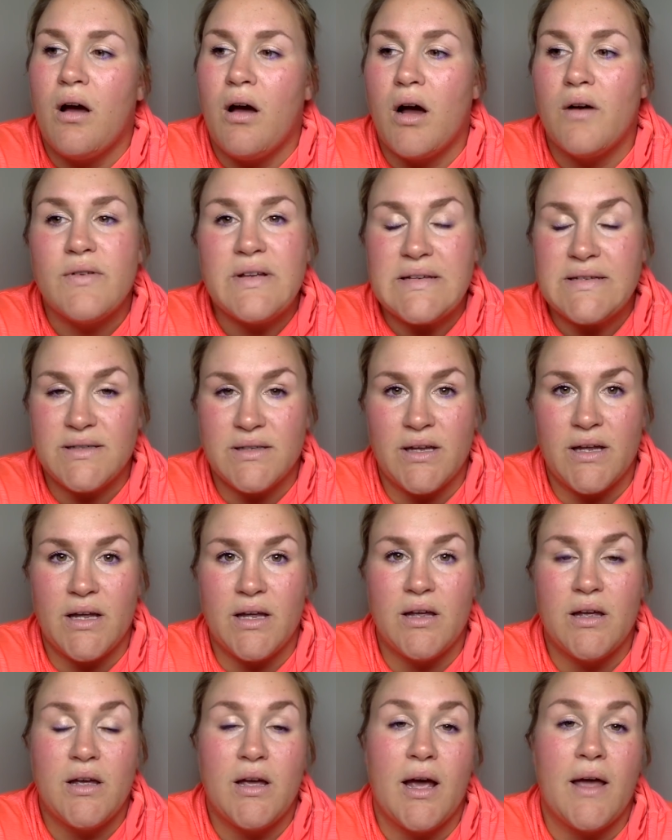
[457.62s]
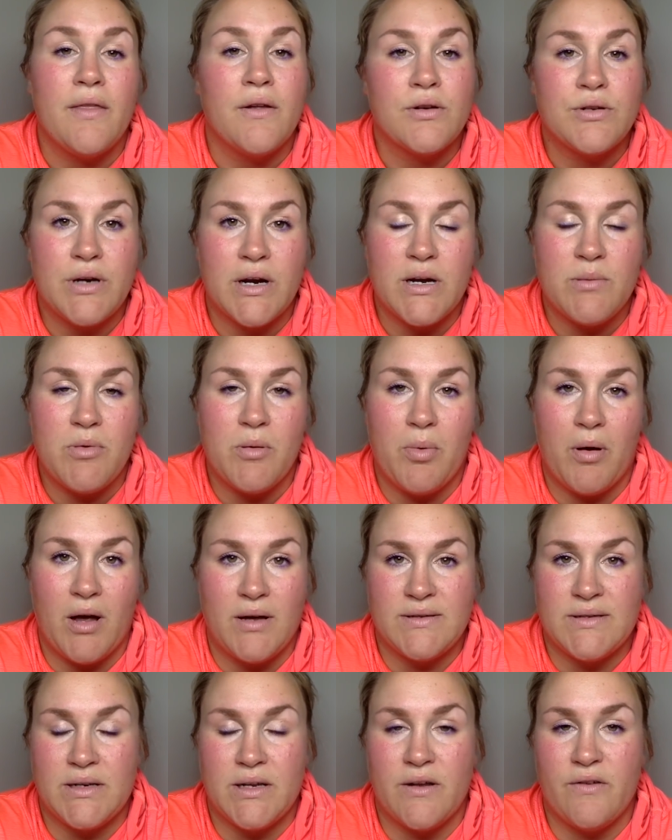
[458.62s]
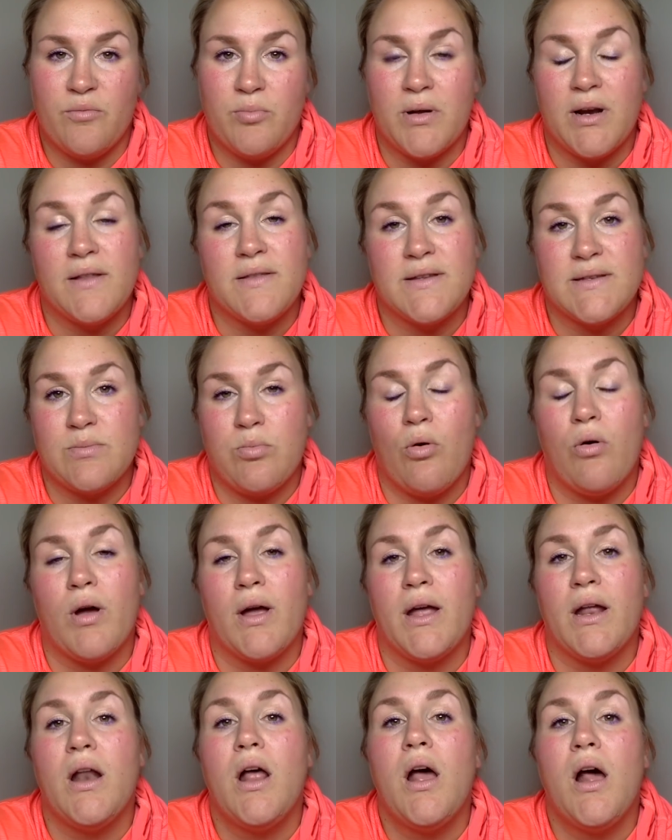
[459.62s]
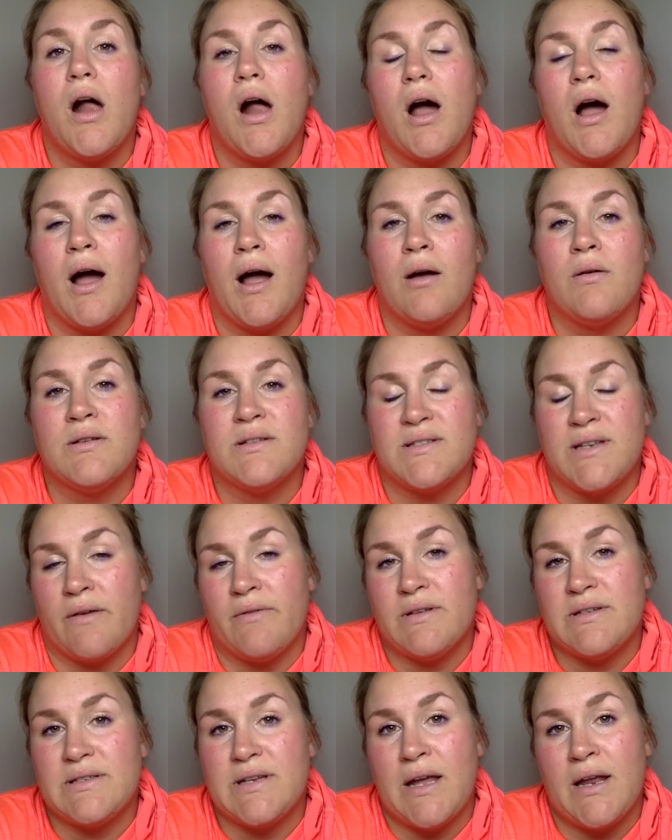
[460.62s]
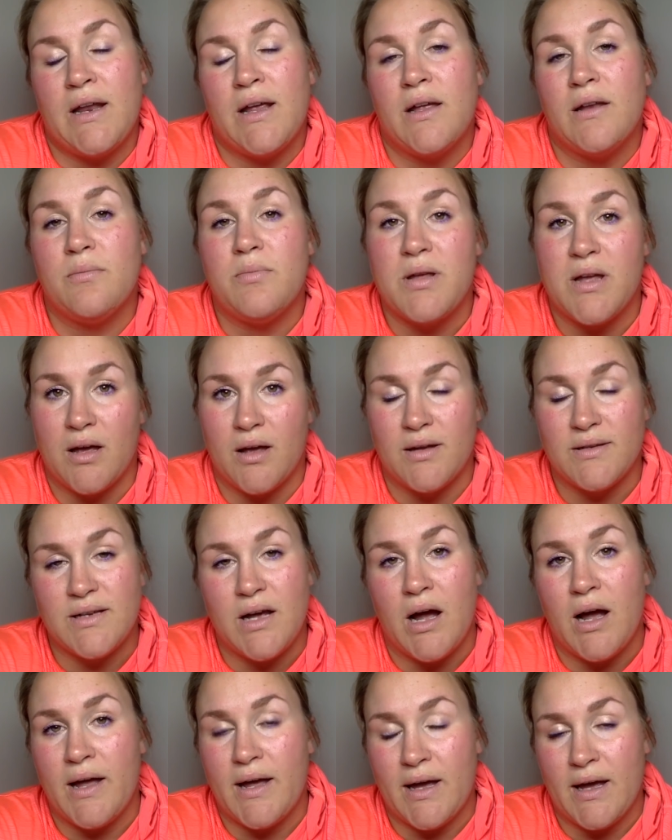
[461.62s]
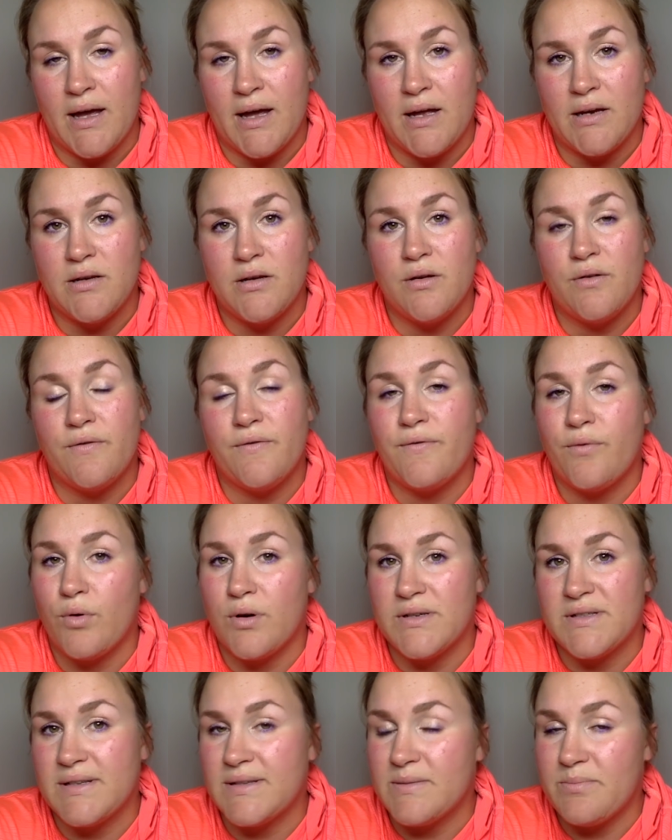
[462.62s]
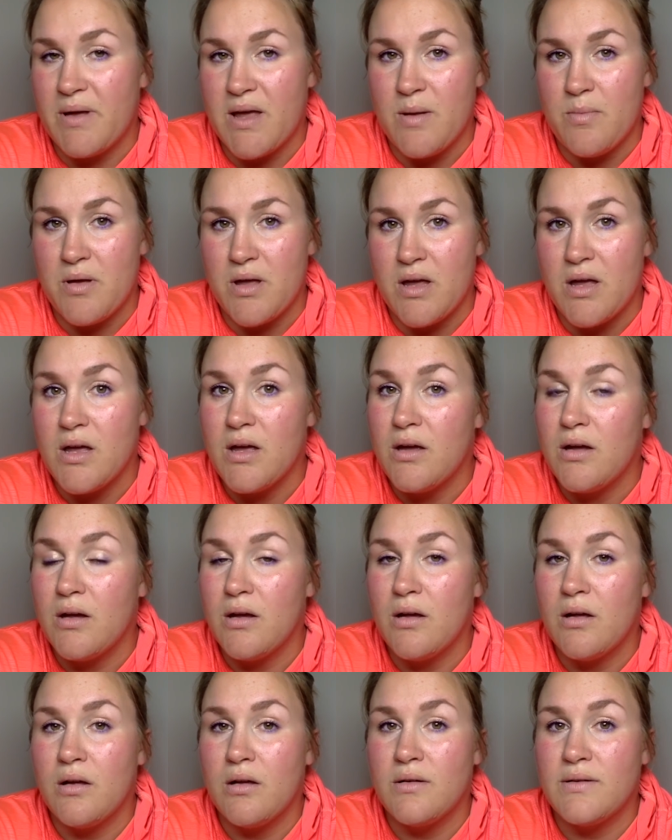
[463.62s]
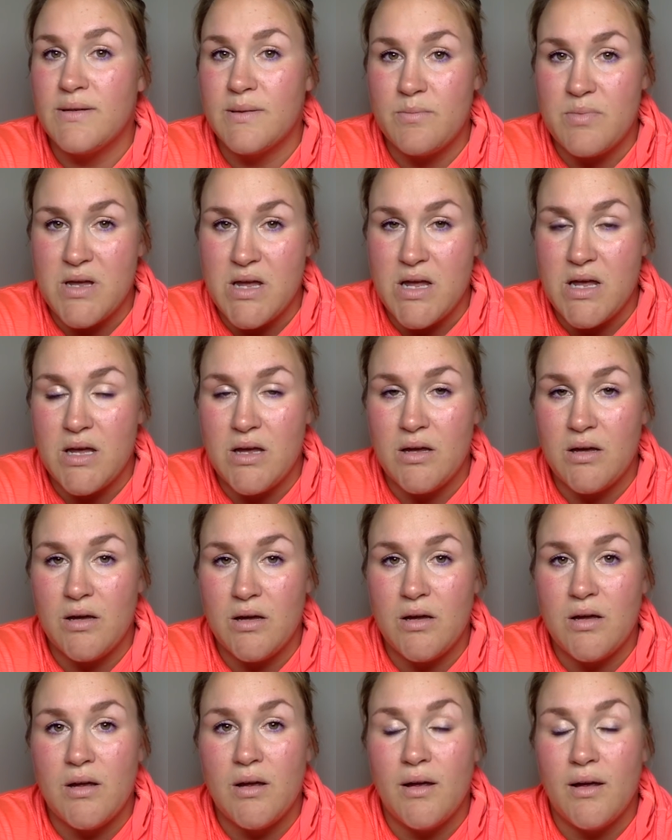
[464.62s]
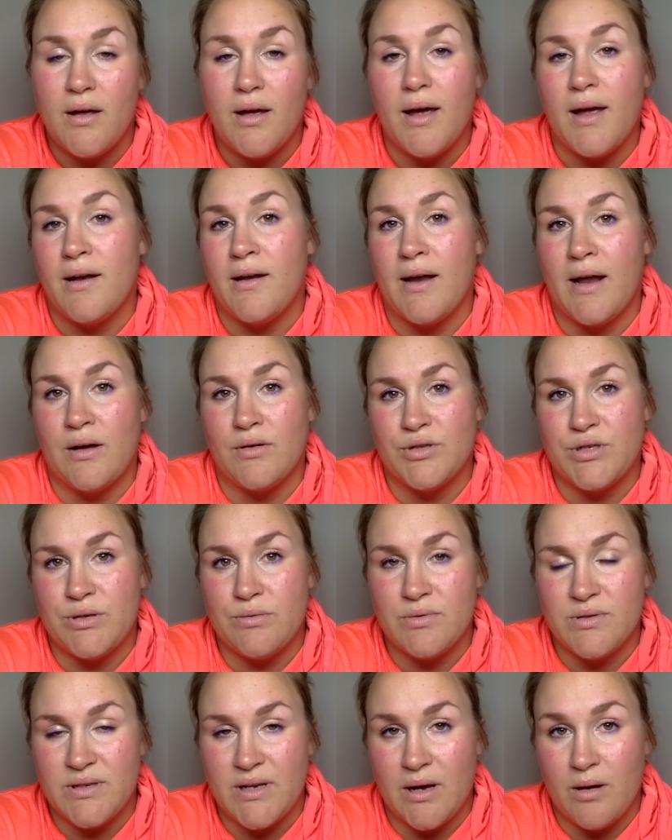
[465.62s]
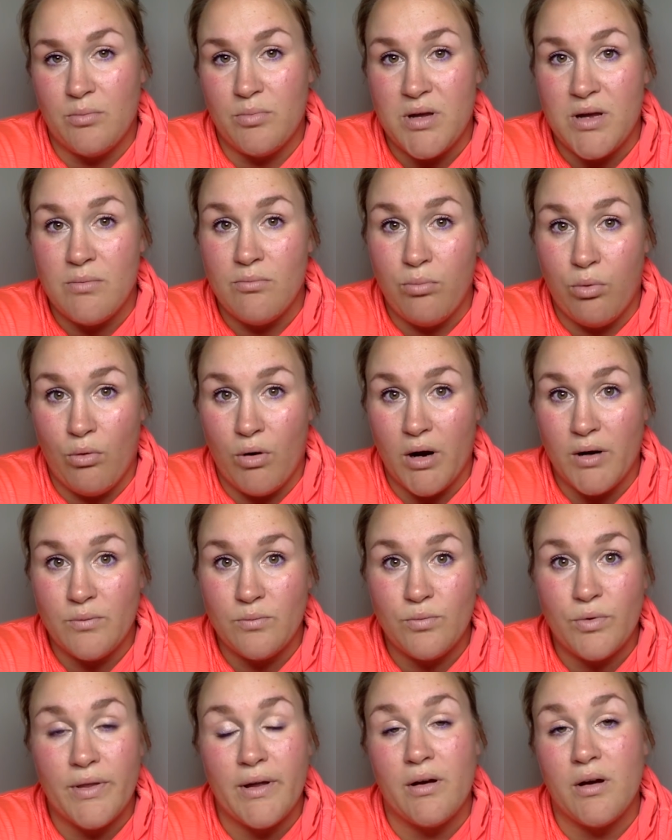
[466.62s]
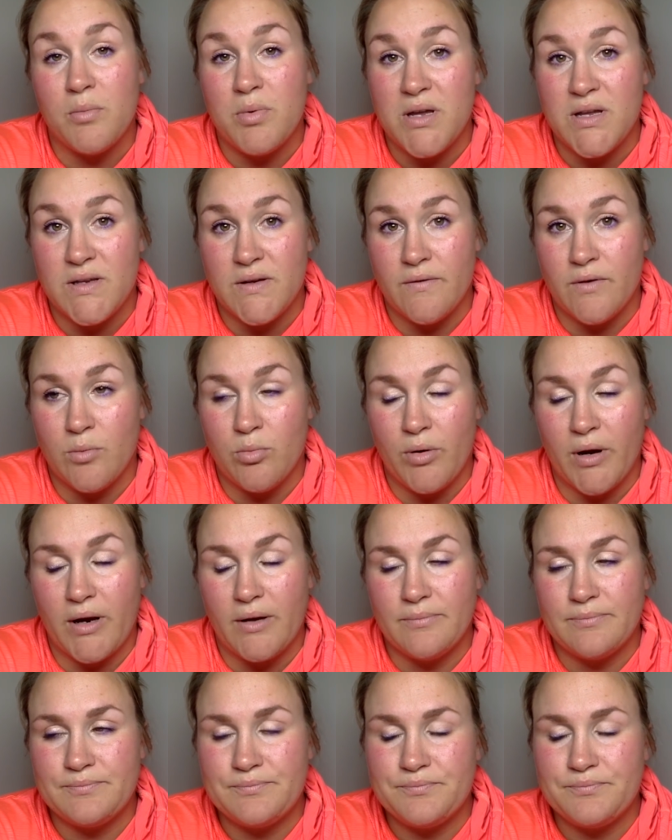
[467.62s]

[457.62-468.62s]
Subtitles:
obviously, and they're trying to be positive, but at this point, I was devastated because I had forced this baby to be, and now she was now being born without a piece of her brain.